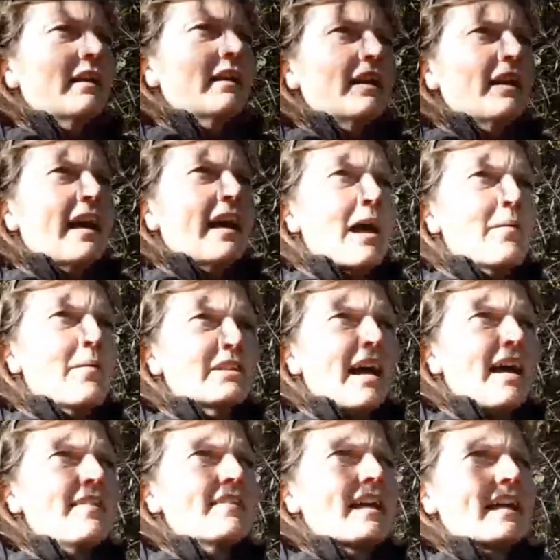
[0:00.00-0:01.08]
habitat
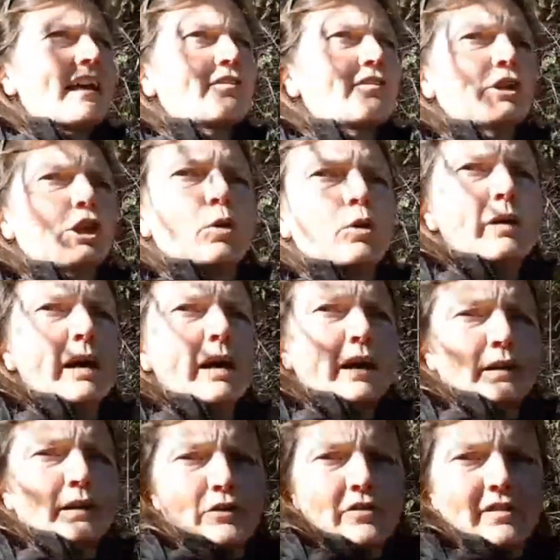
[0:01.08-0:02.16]
that has lower
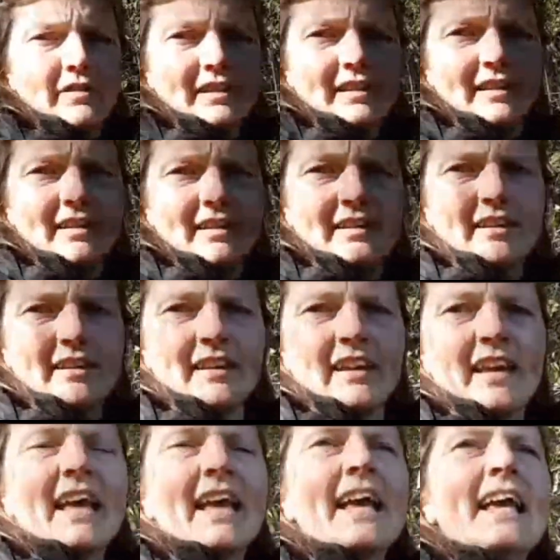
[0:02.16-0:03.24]
biodiversity
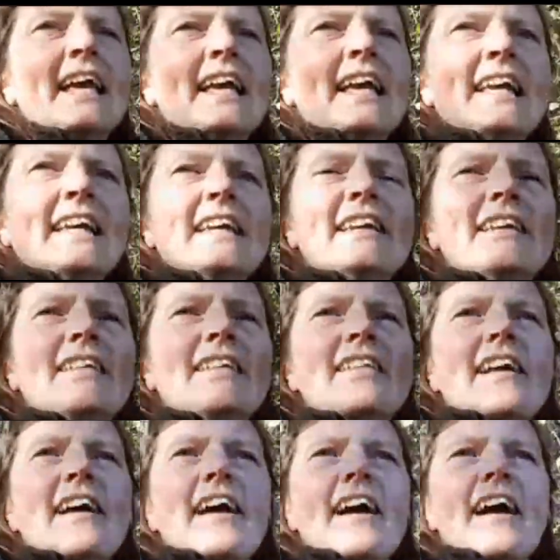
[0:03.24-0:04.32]
is
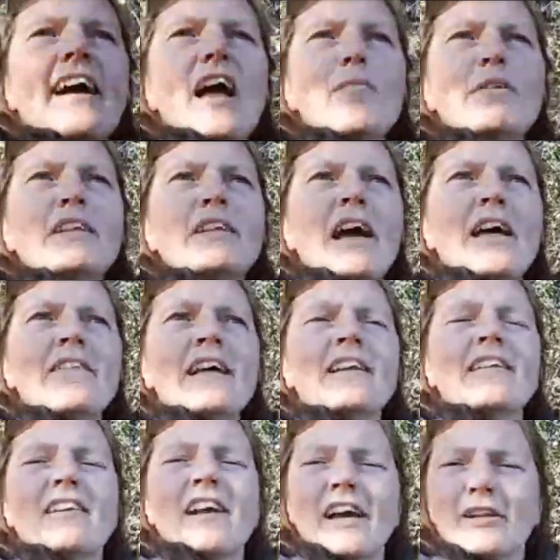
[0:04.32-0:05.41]
a habitat that is
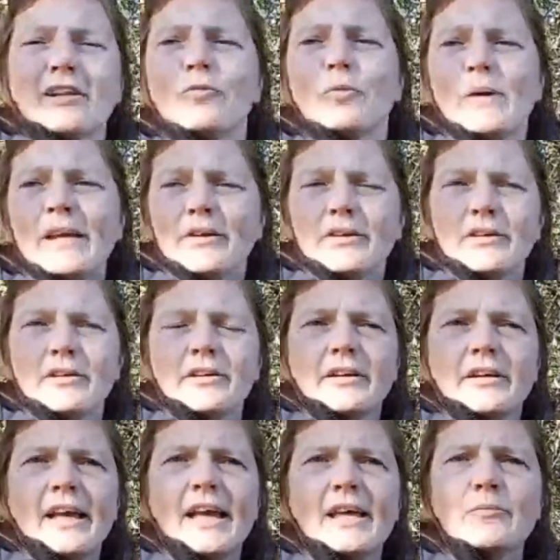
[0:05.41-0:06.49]
kind of weaker
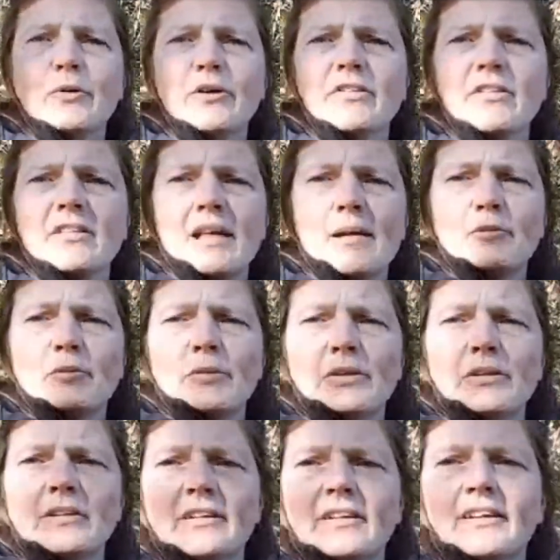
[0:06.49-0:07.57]
and more
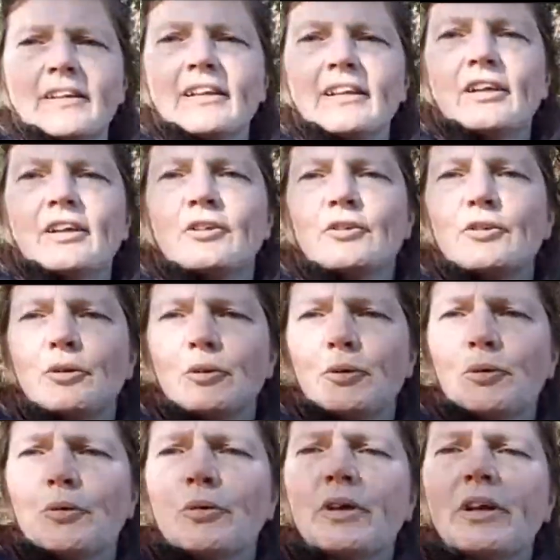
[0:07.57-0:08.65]
susceptible to